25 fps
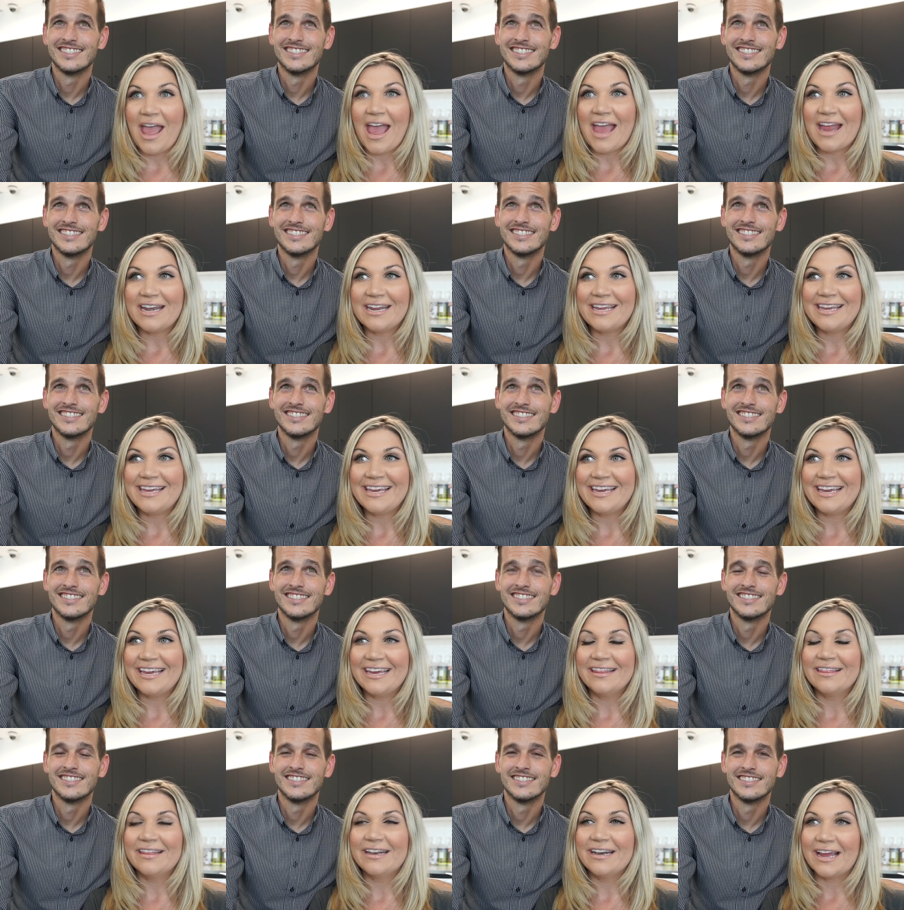Speaker 1: And
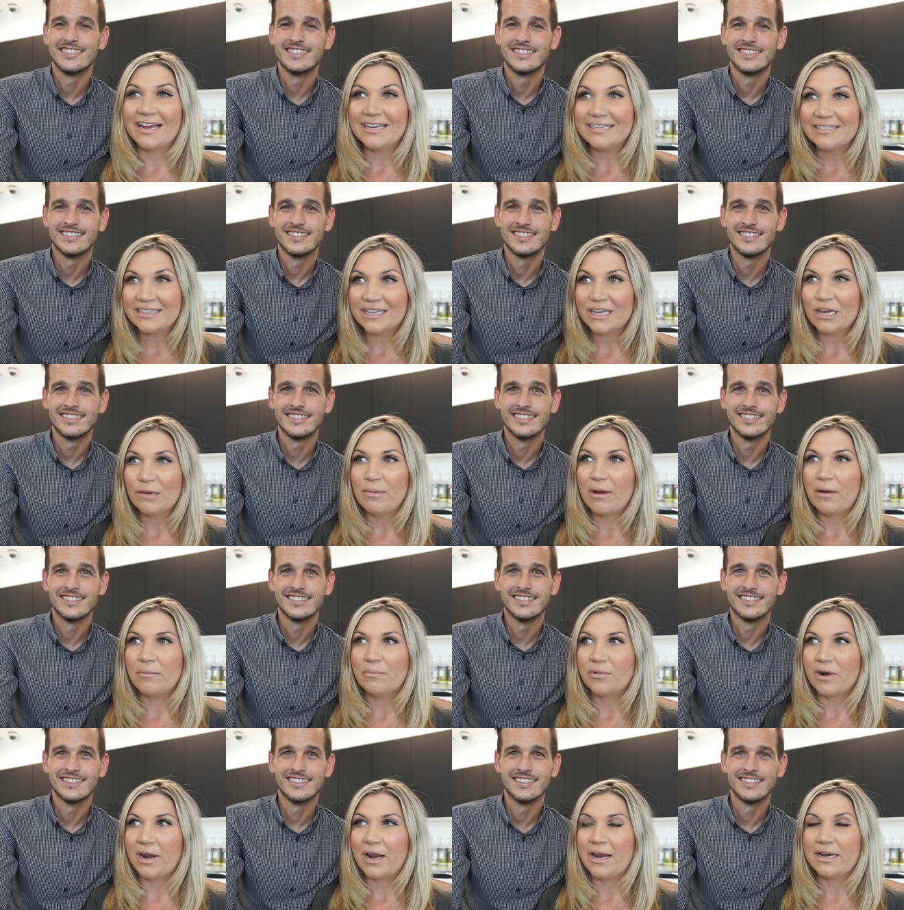he, the nice thing
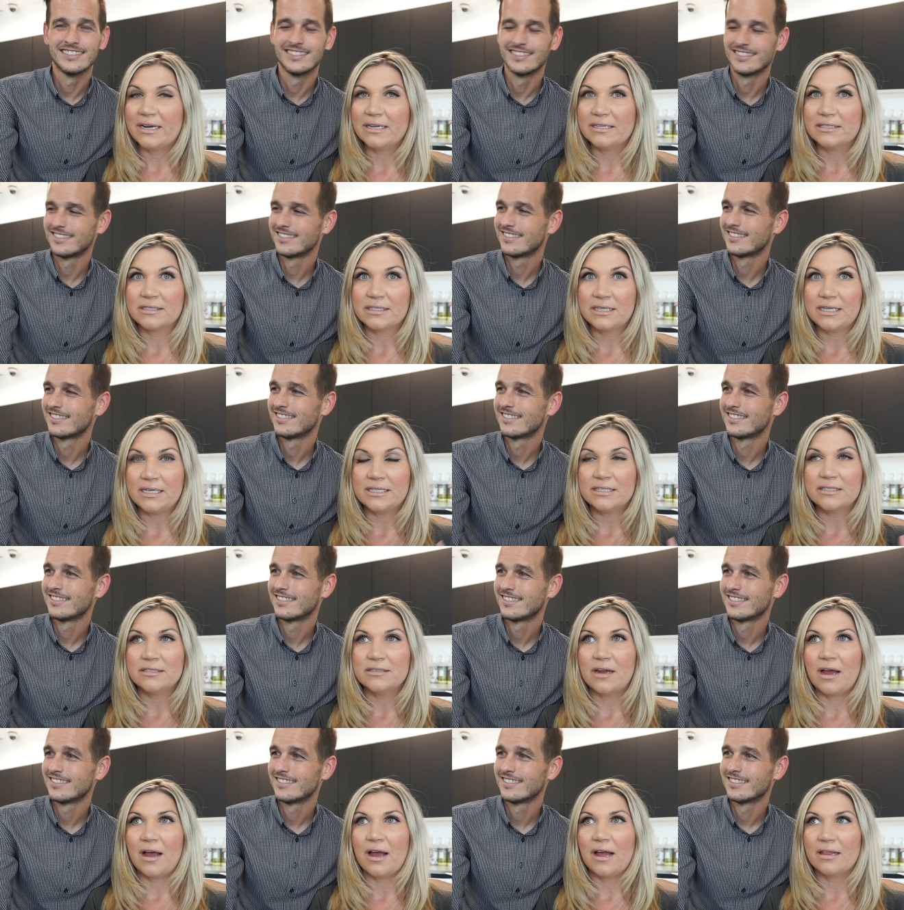about Brian is he's
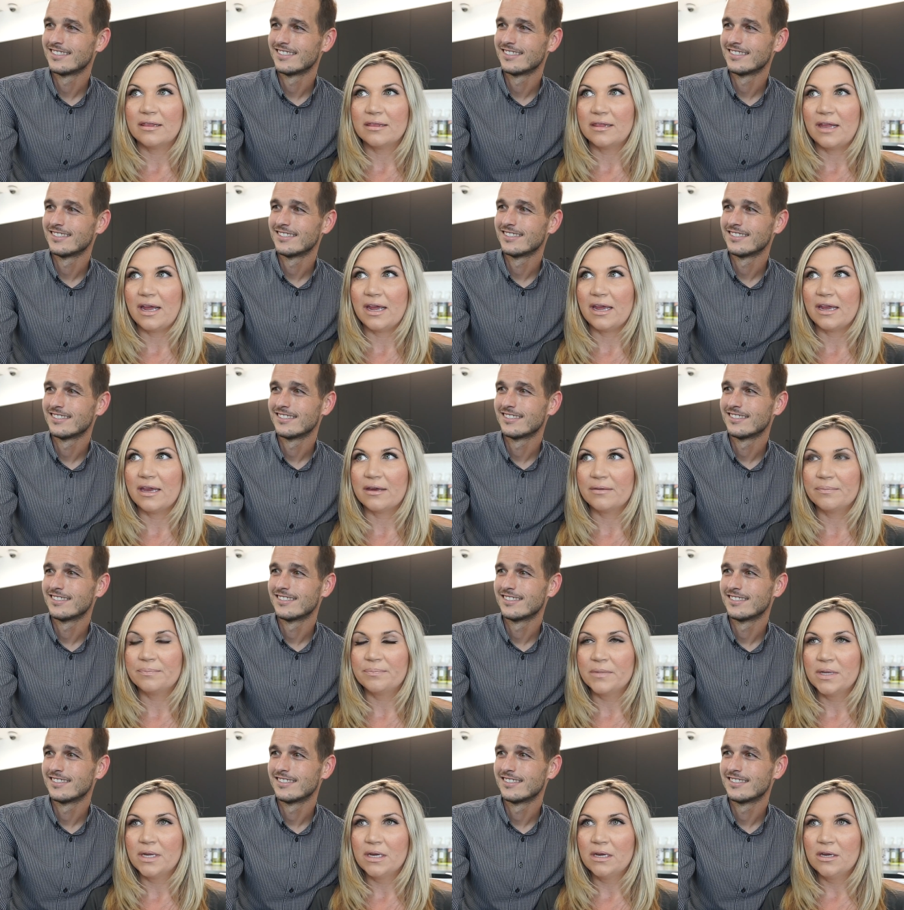not like,
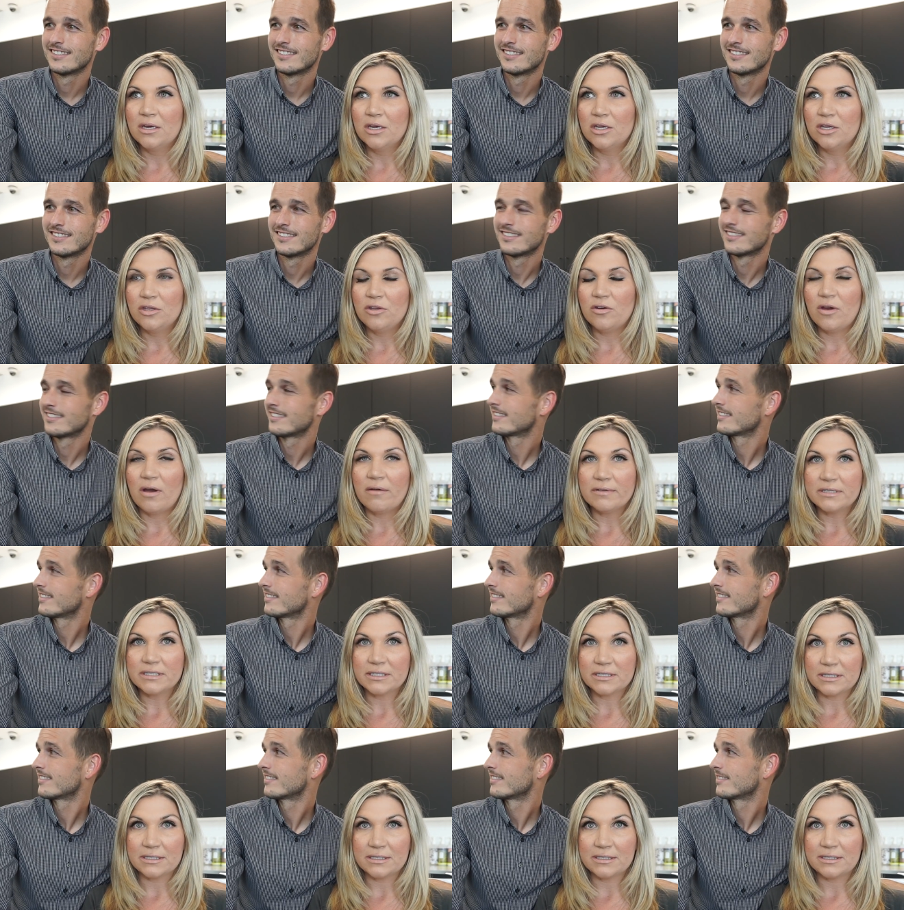you
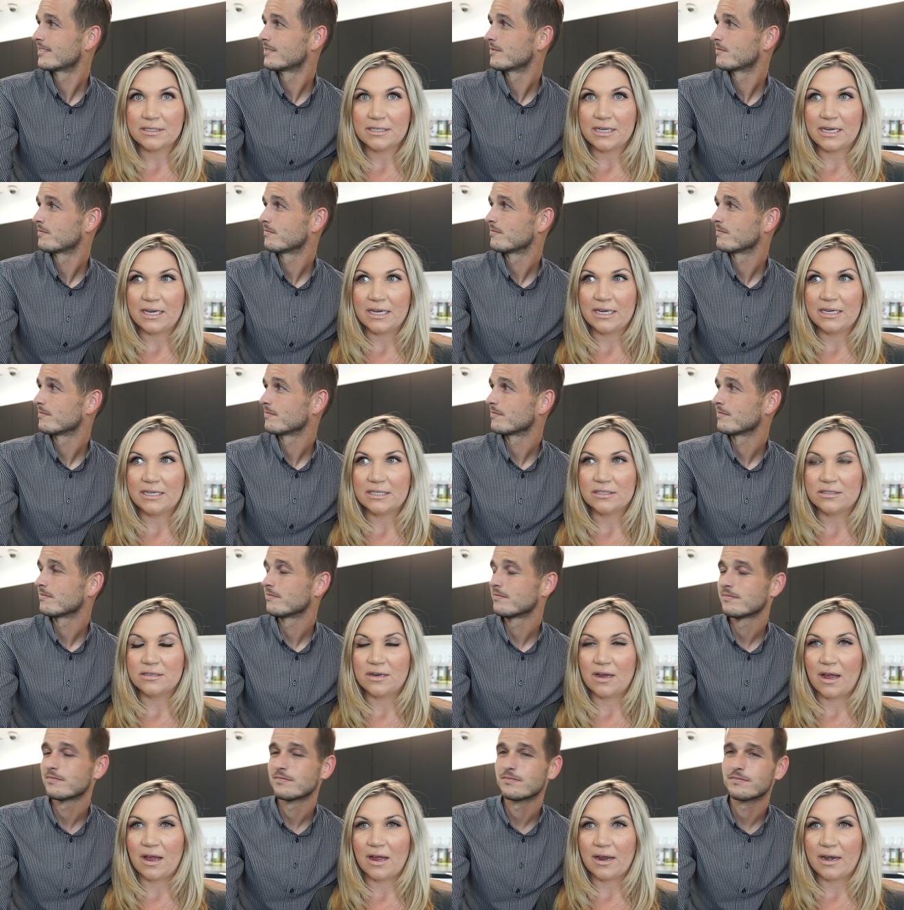obviously see he's
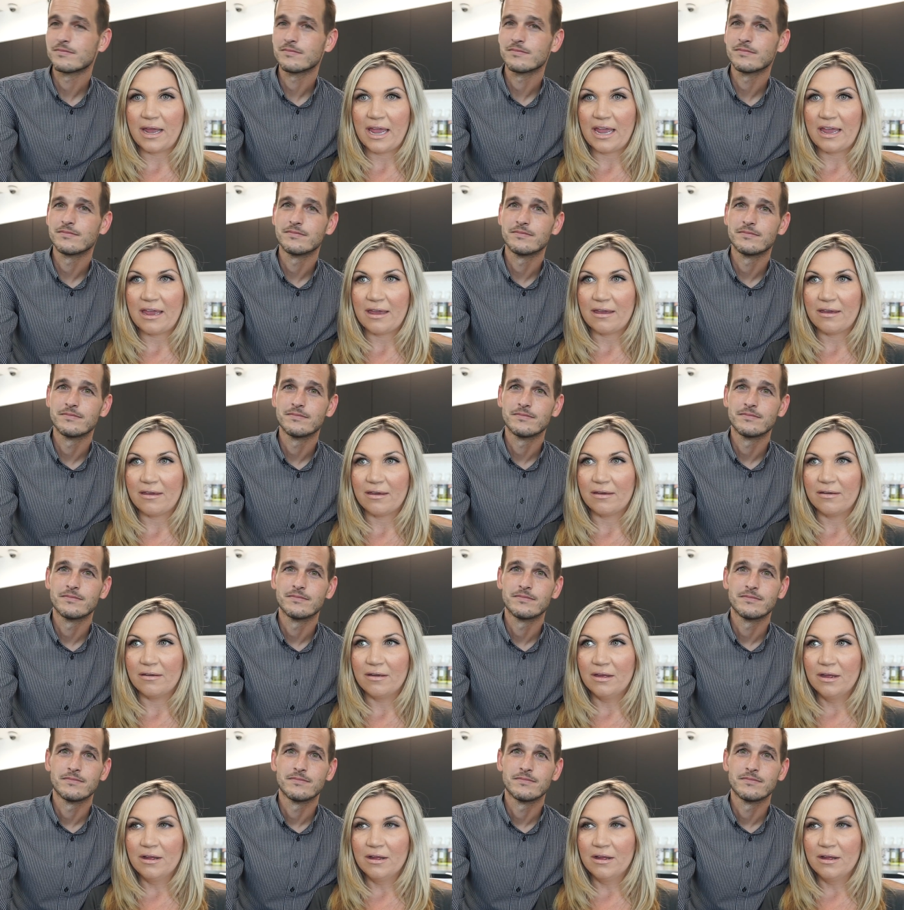not a